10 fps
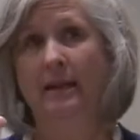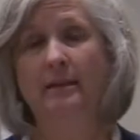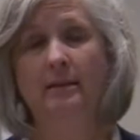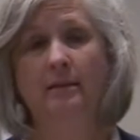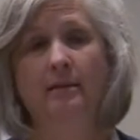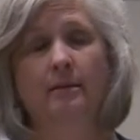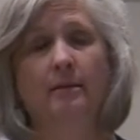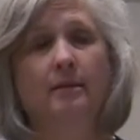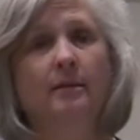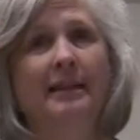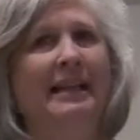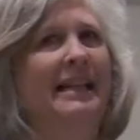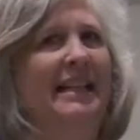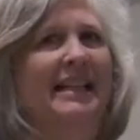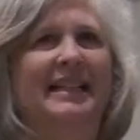it's a different
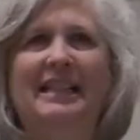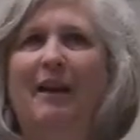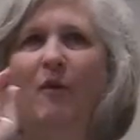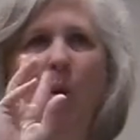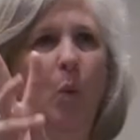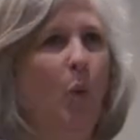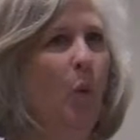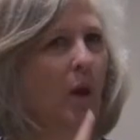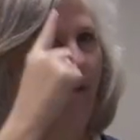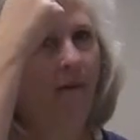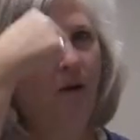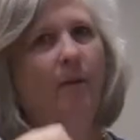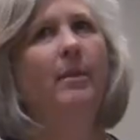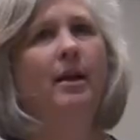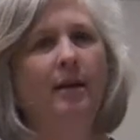world.
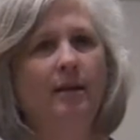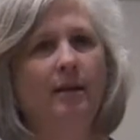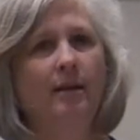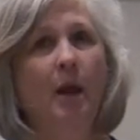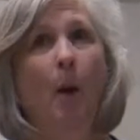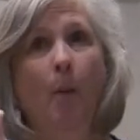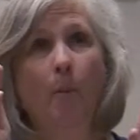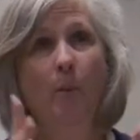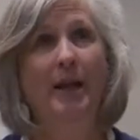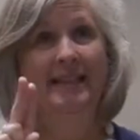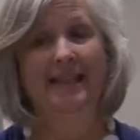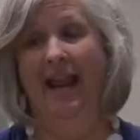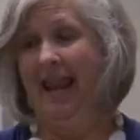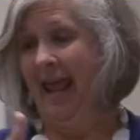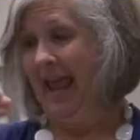The guy sitting next to me, I don't know
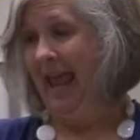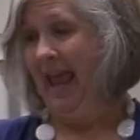the guy.